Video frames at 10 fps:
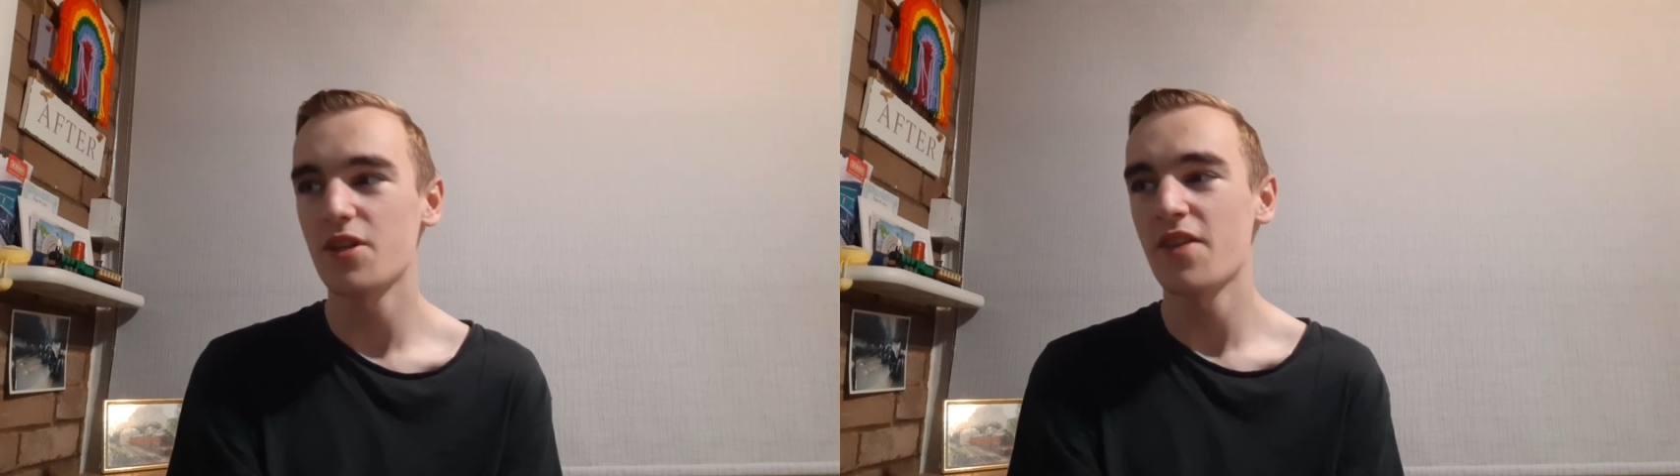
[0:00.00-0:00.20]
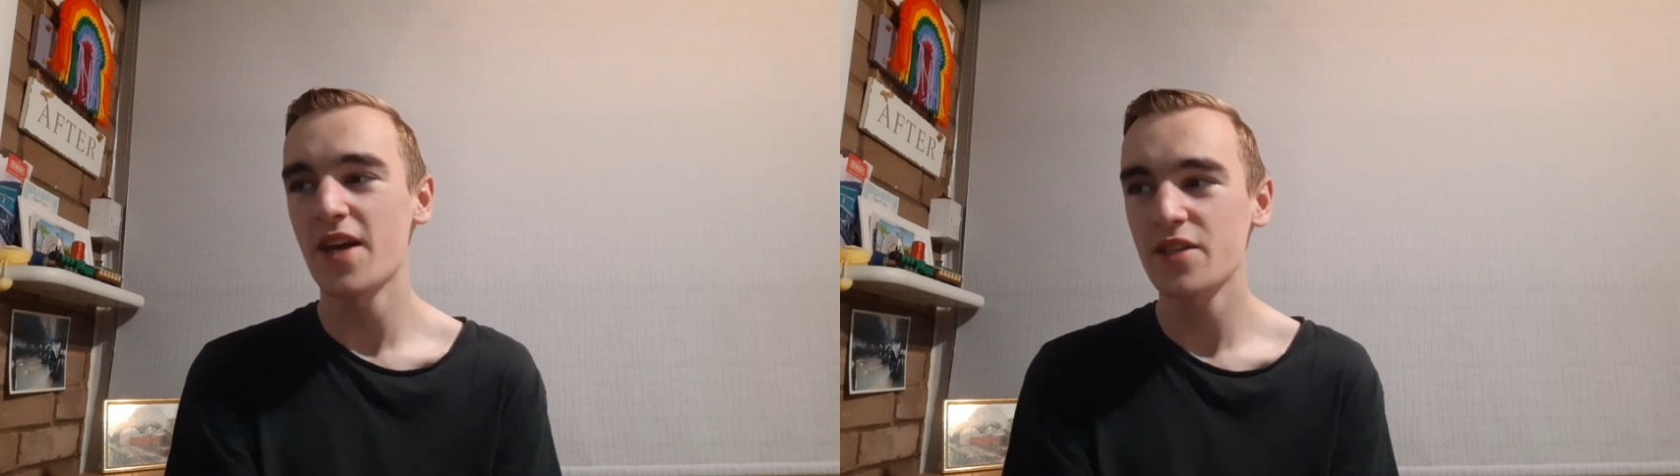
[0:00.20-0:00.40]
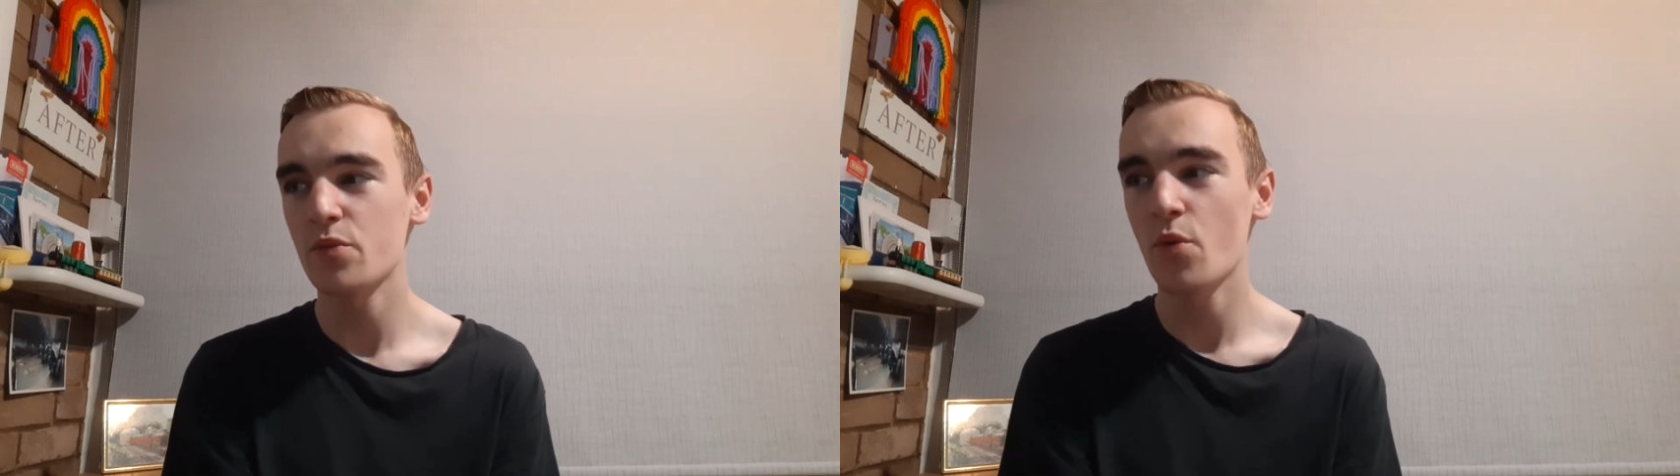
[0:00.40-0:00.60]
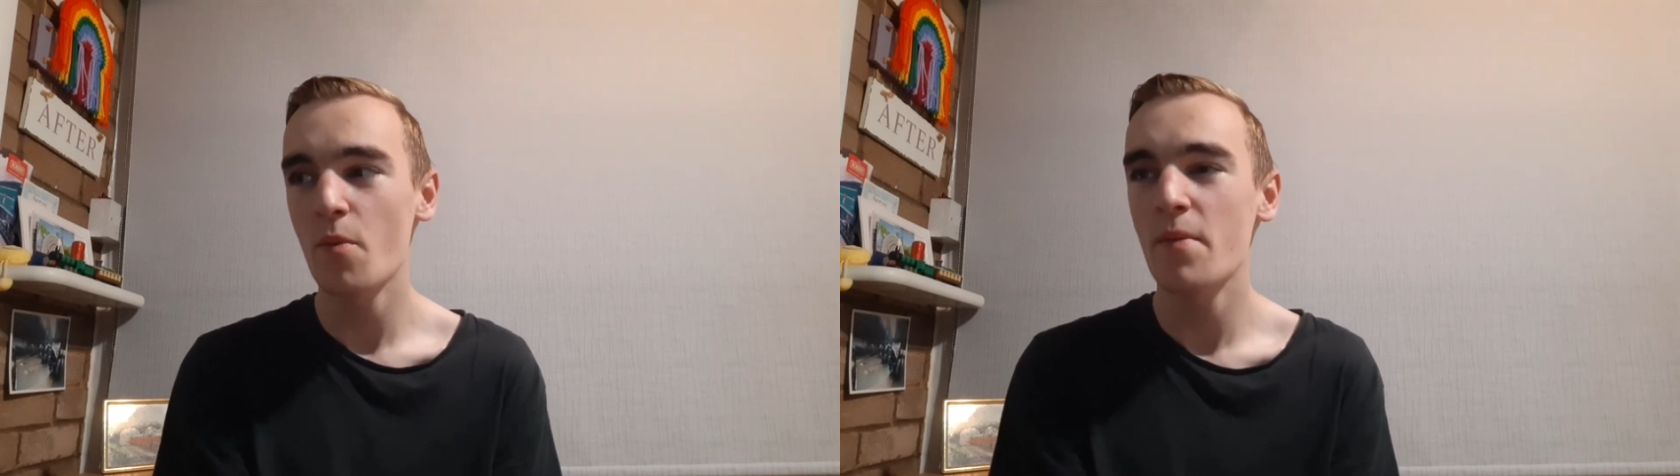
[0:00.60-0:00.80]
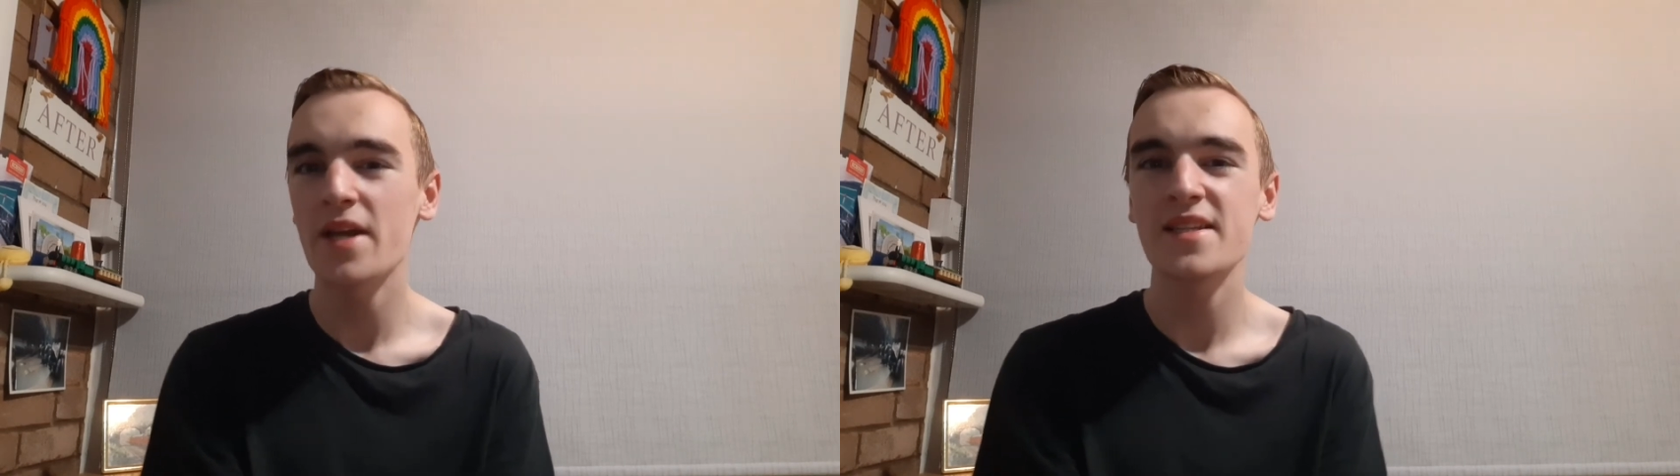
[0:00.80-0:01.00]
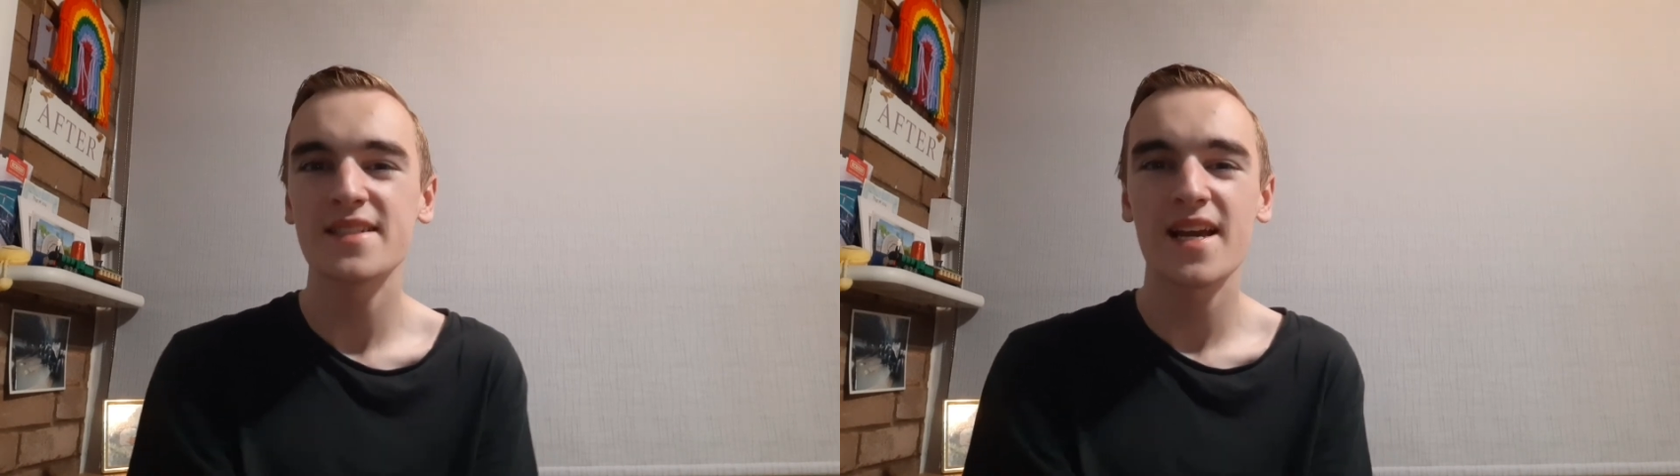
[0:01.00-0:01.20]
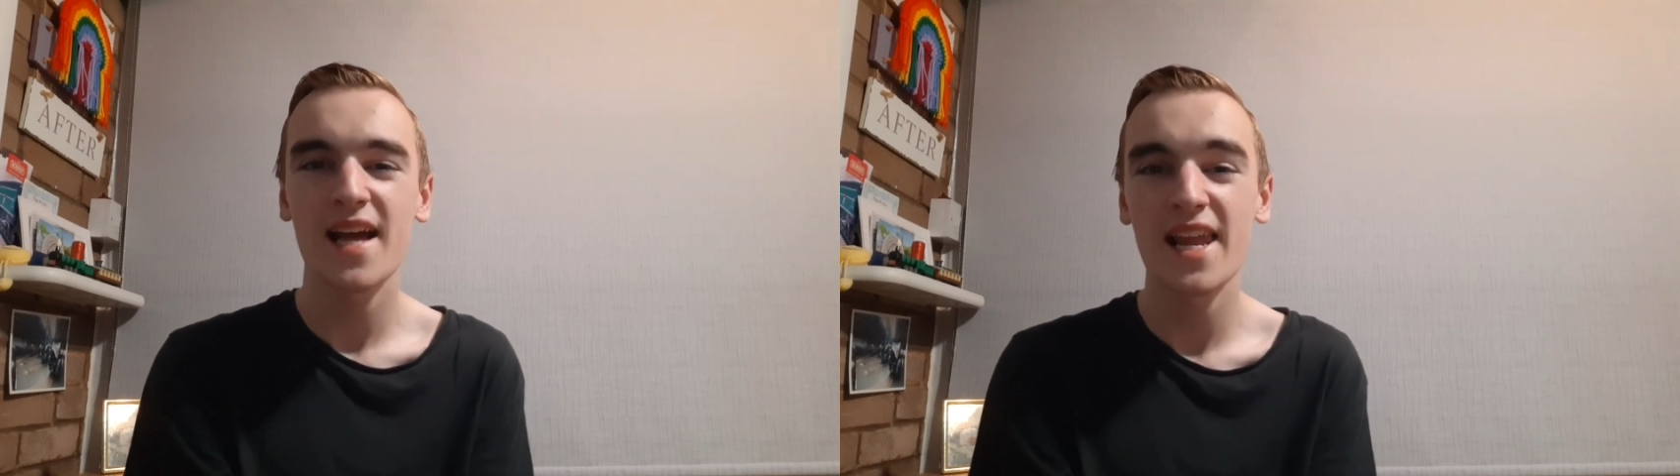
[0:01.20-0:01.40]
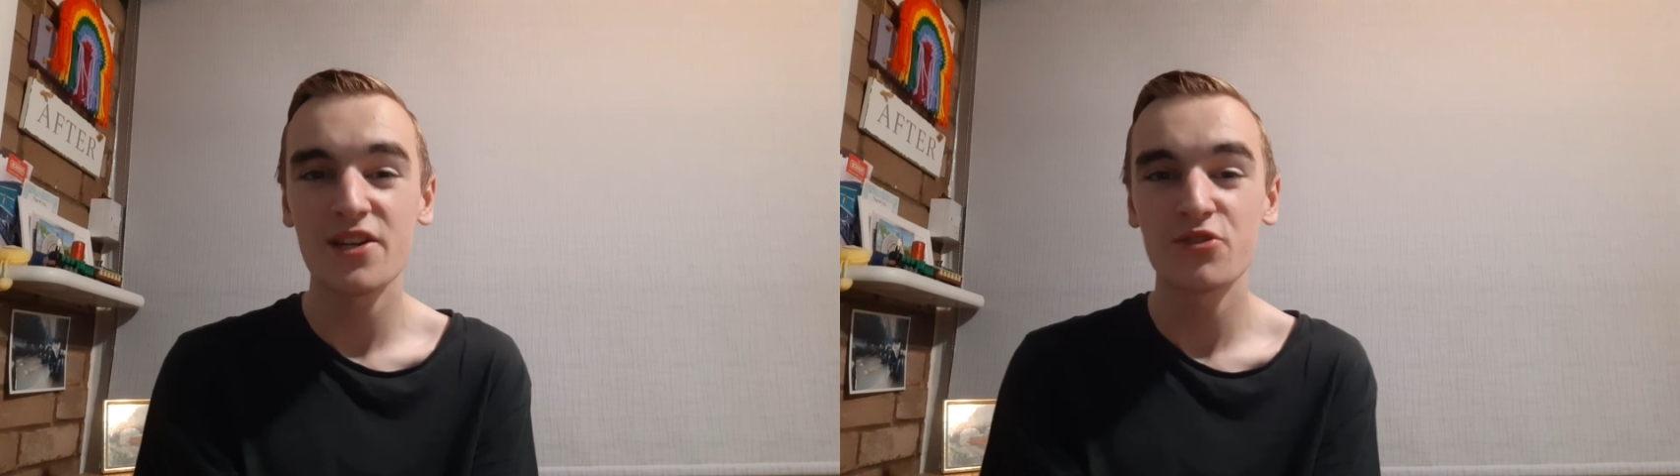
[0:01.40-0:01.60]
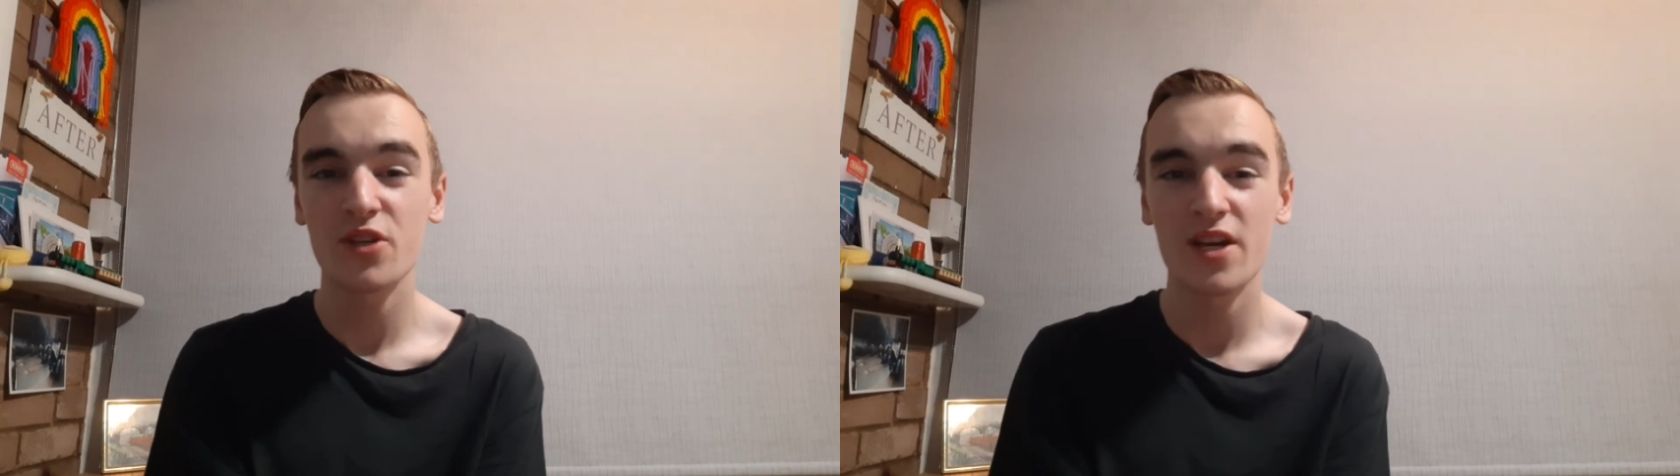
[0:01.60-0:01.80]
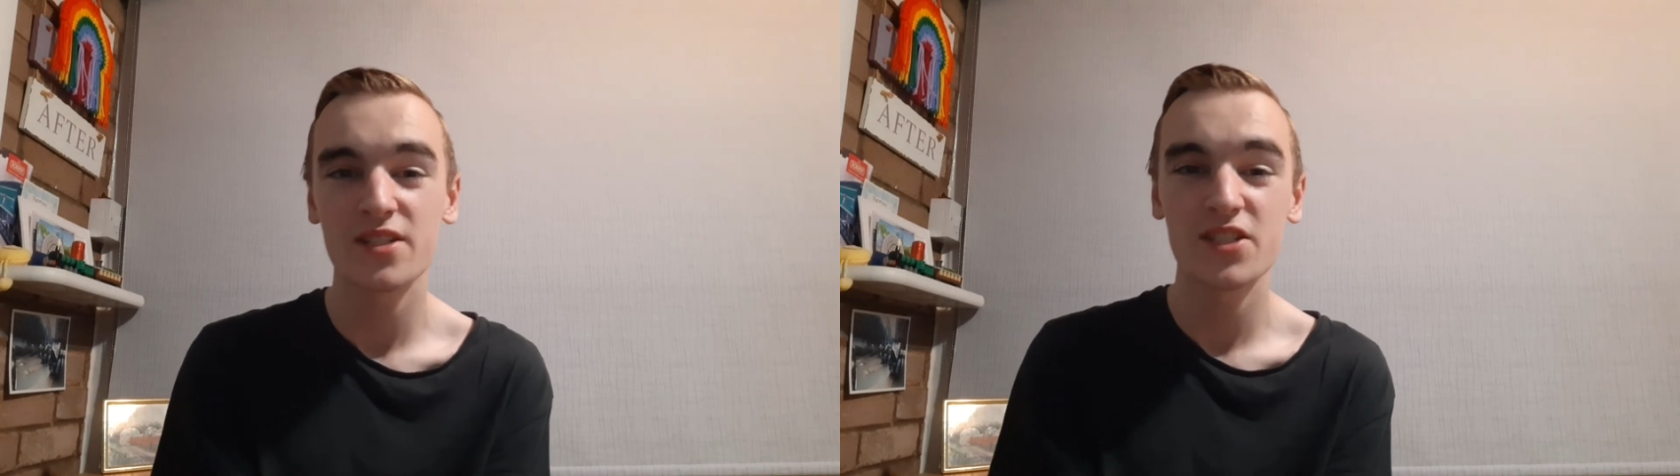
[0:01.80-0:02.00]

and that's what makes electric cars